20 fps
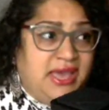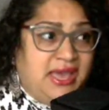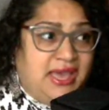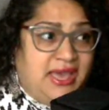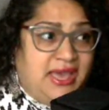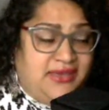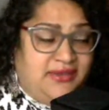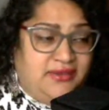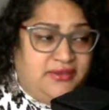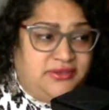
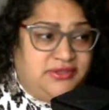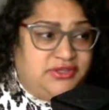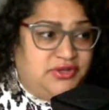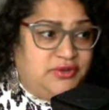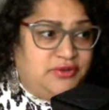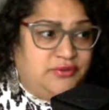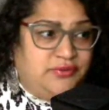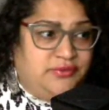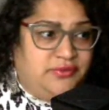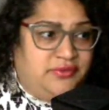
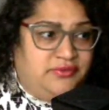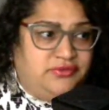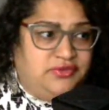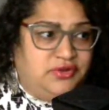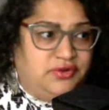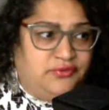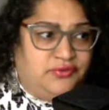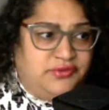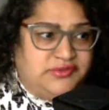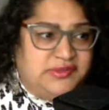
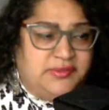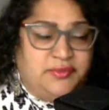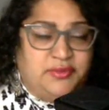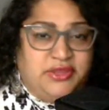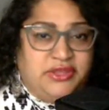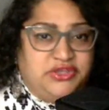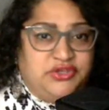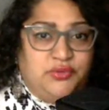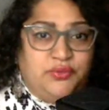for example, like you